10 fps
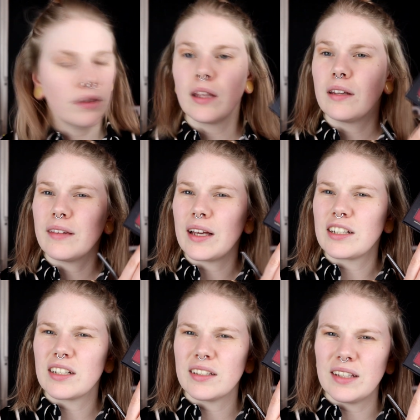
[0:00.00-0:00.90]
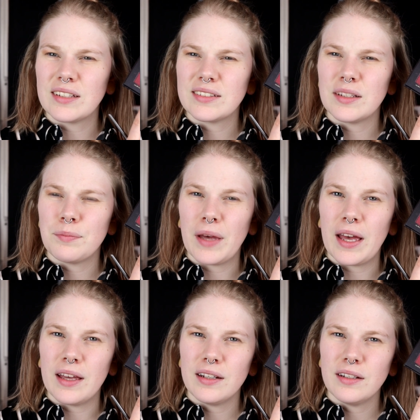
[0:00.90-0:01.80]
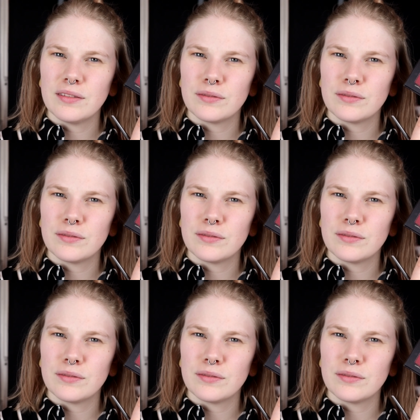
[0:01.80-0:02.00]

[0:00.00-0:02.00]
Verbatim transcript: than it actually does in the pan.